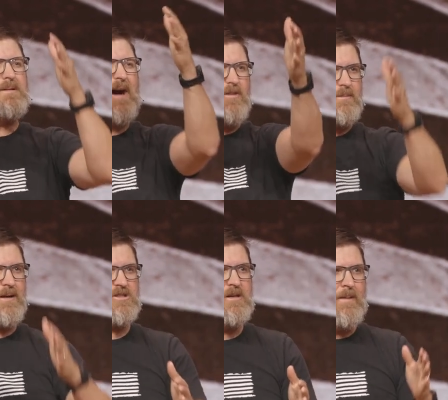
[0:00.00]

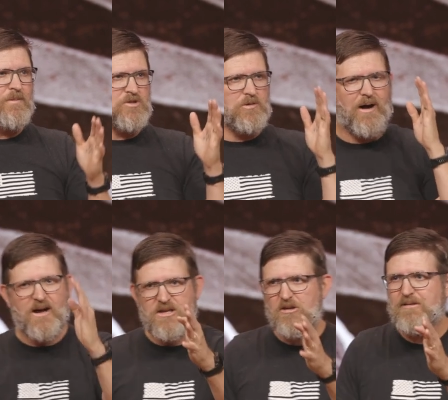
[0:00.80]
governments to
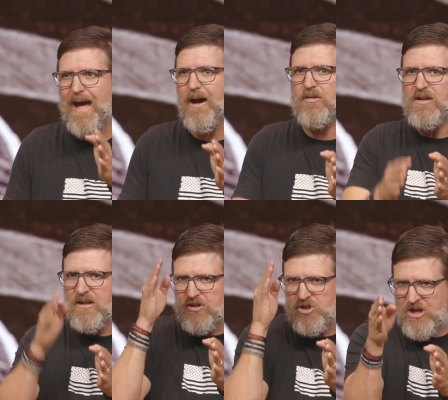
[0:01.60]
hunt you down,
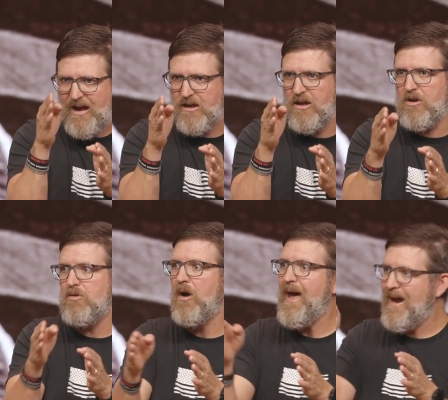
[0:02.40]
check
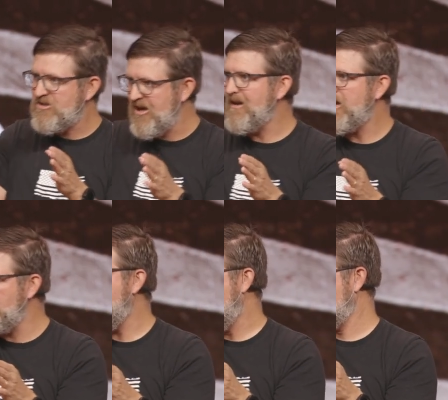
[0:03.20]
you, and take
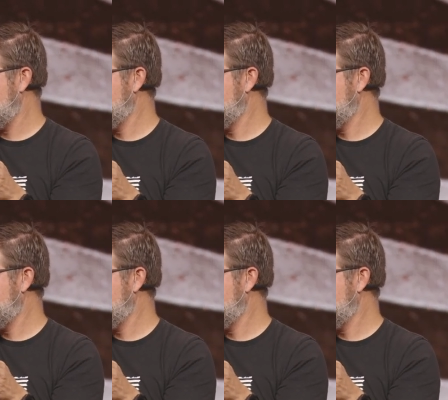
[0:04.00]
you out.